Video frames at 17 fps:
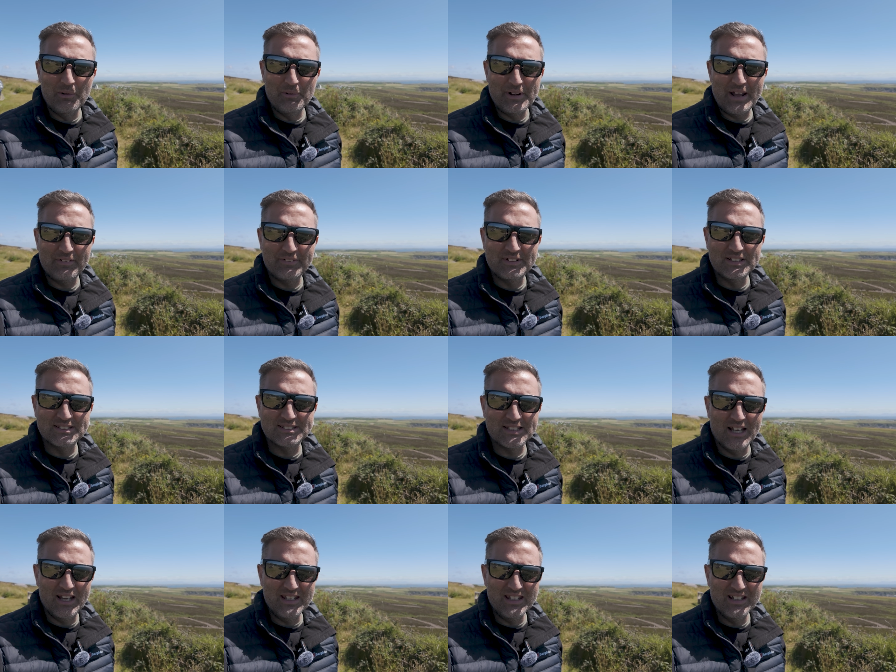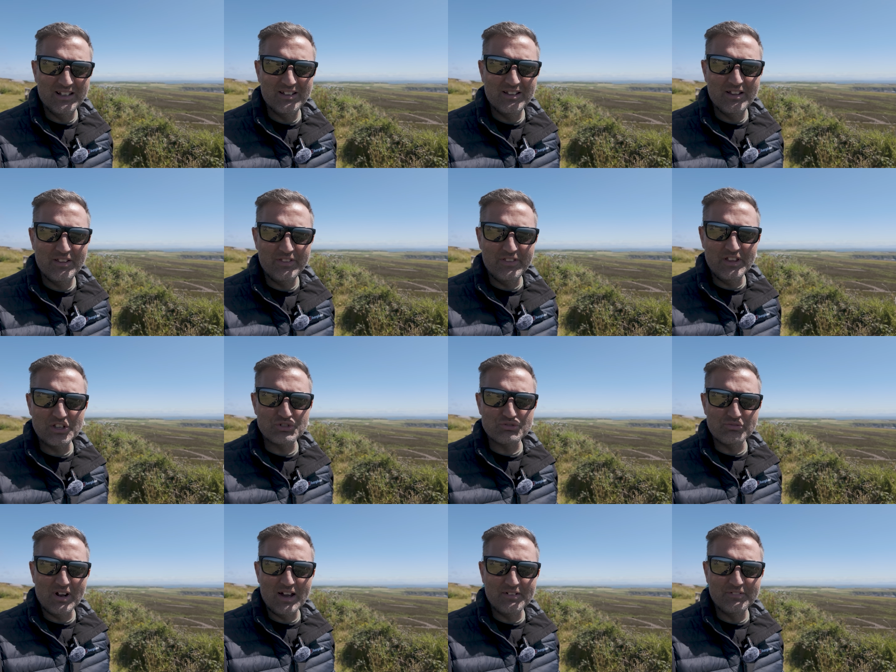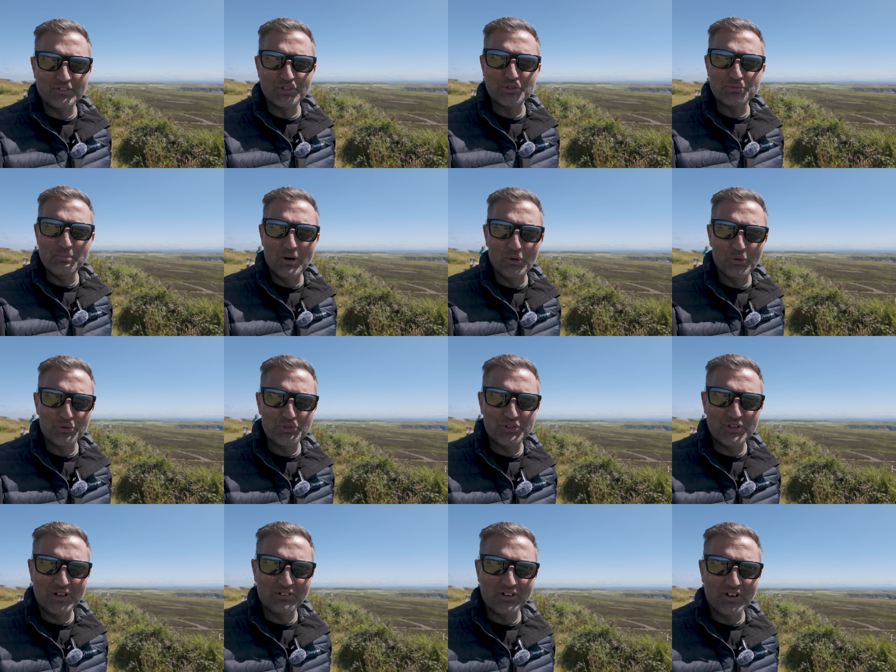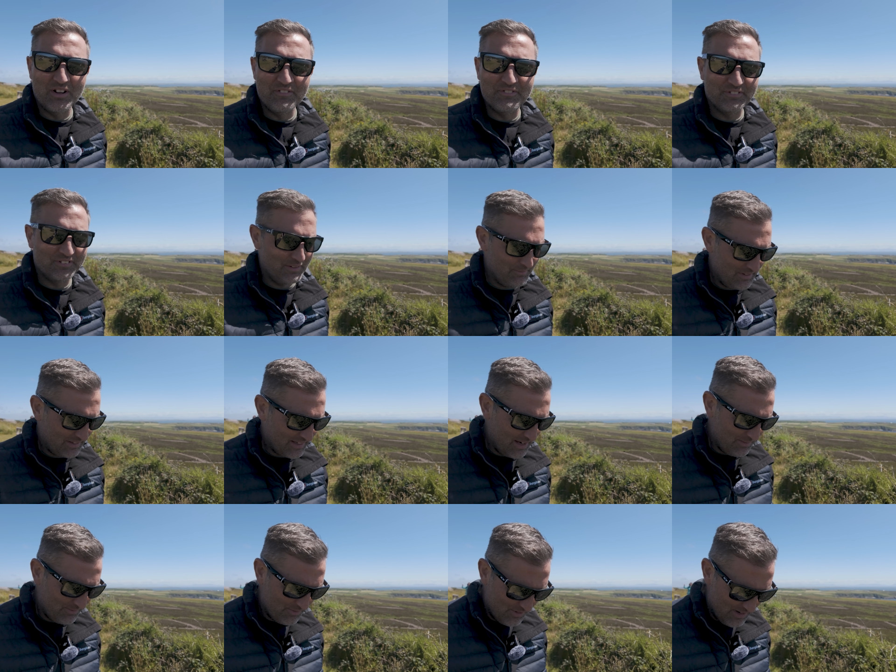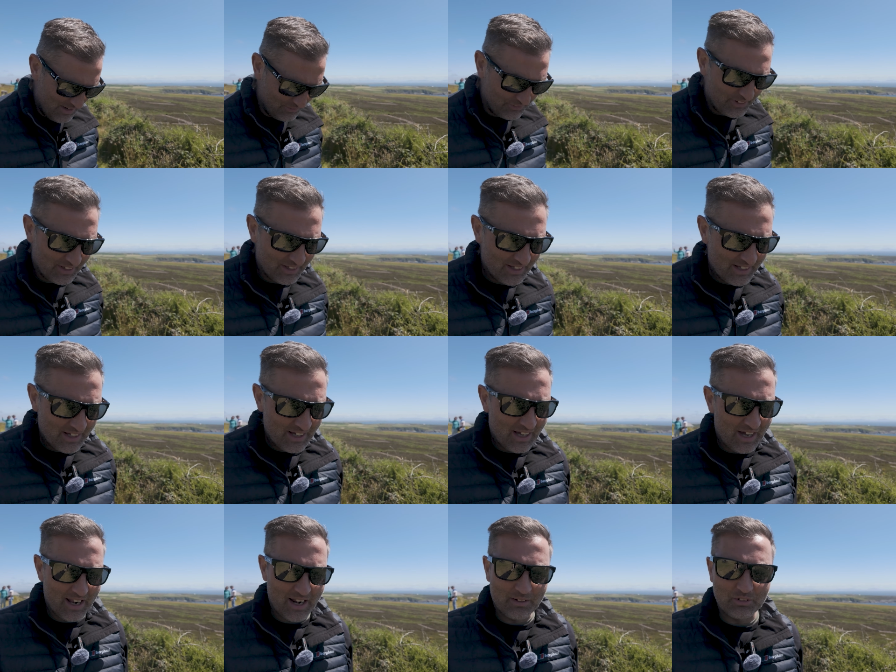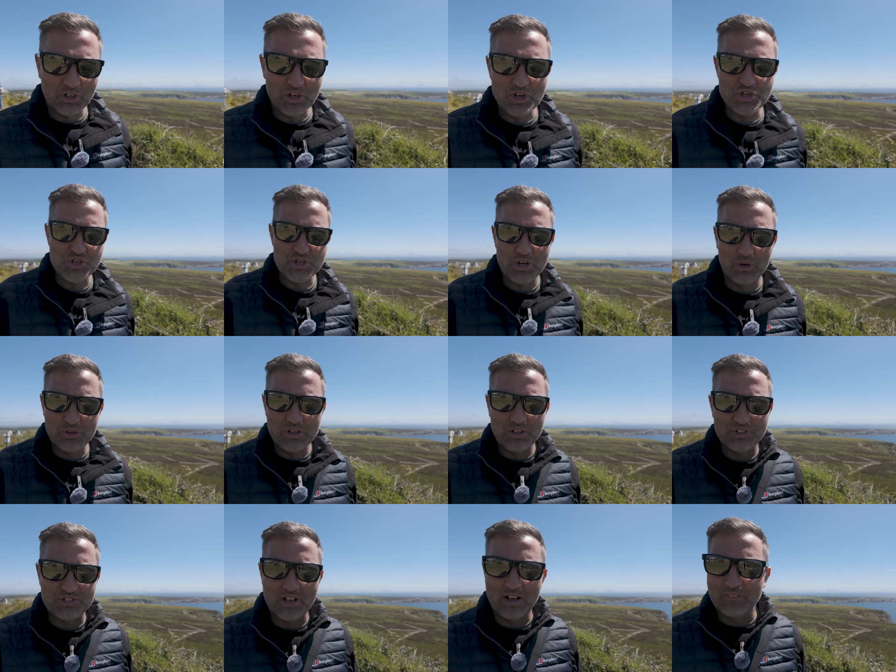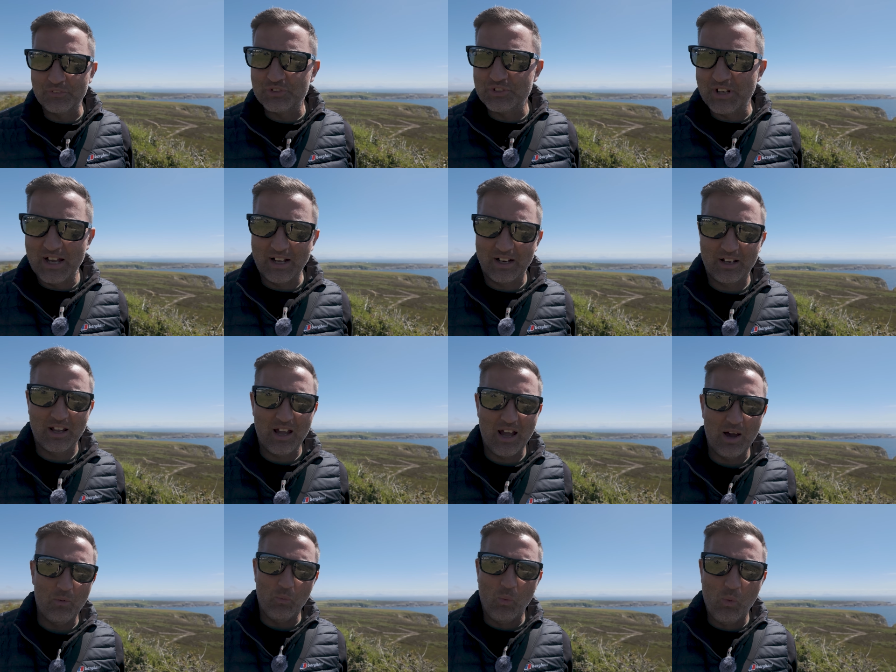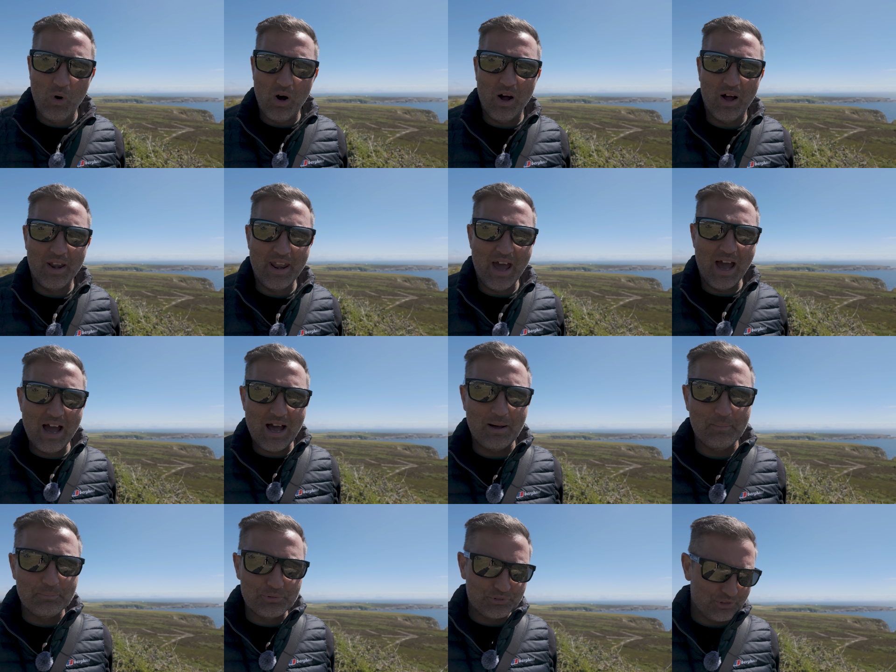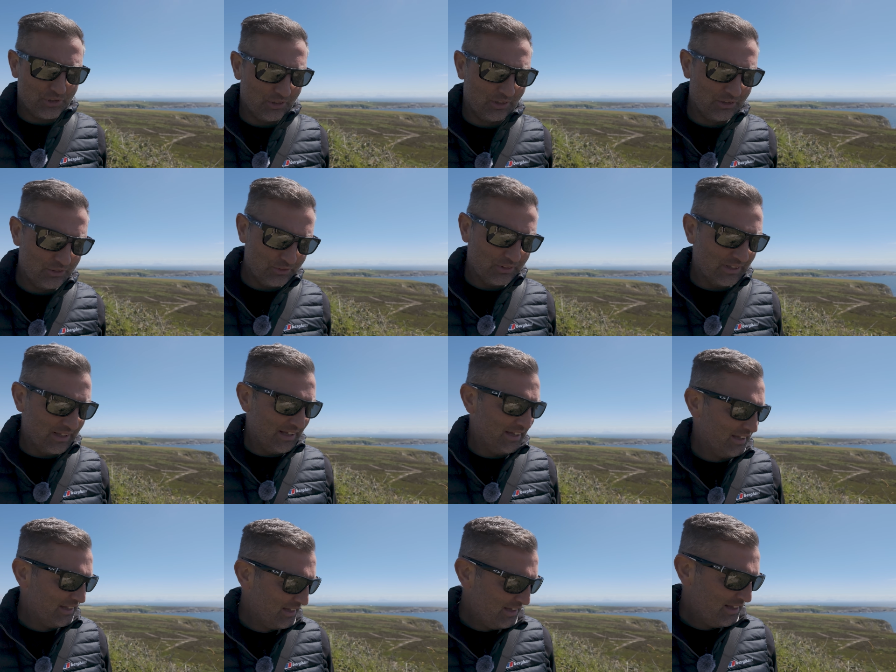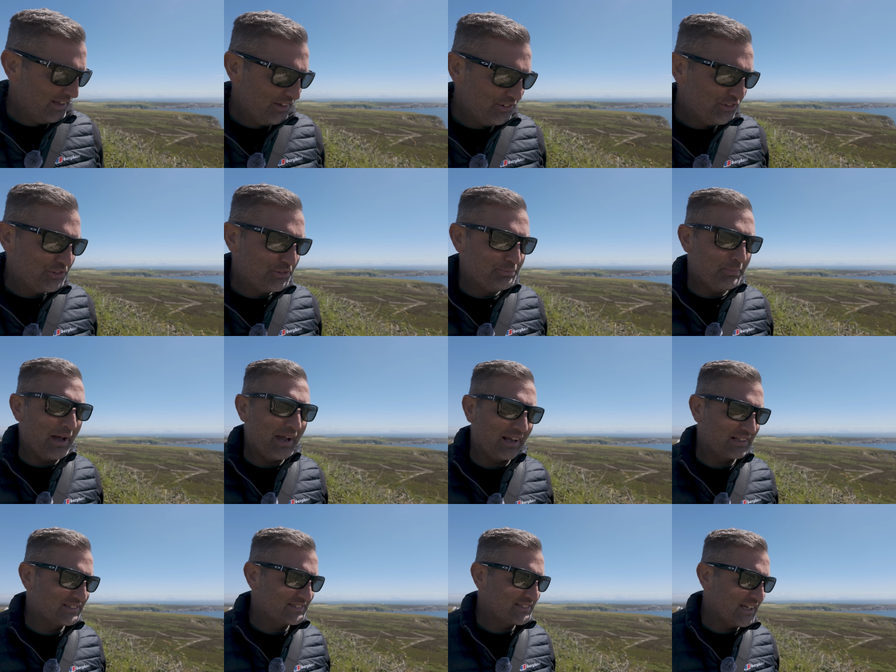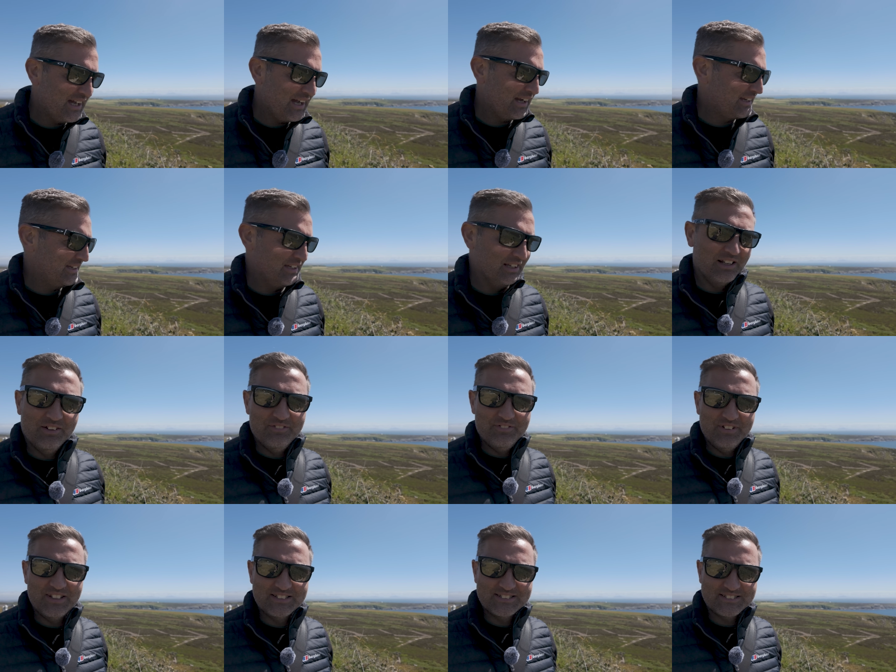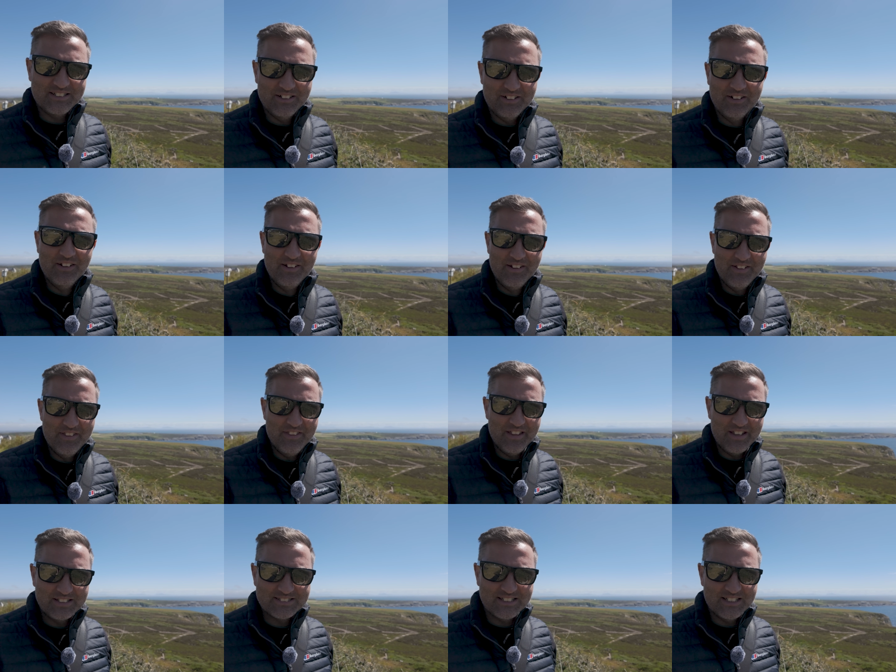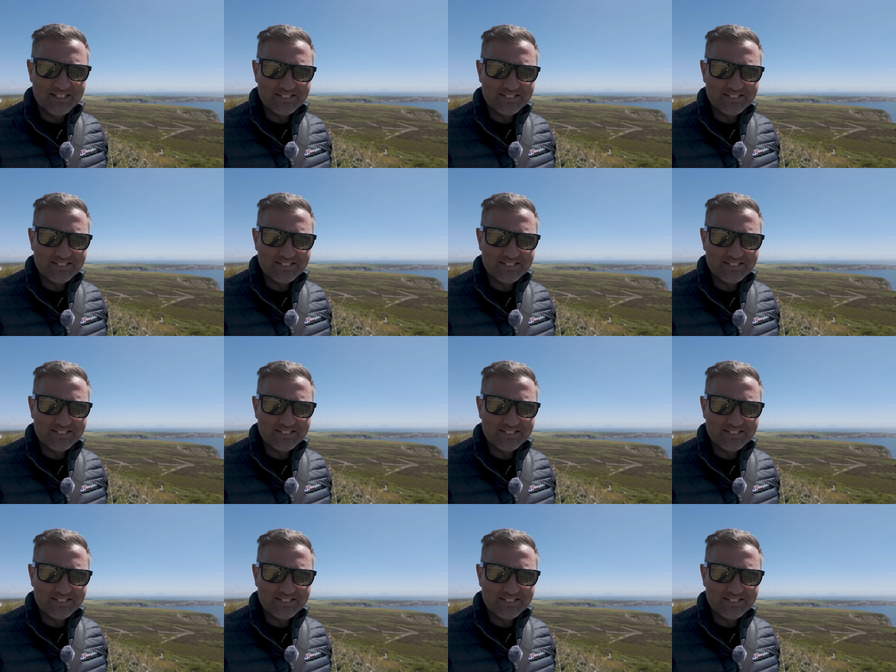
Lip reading: I would have to say this rivals most. I'm going to flip the camera around and I'm going to show you South Stack, and what an absolutely spectacular vista this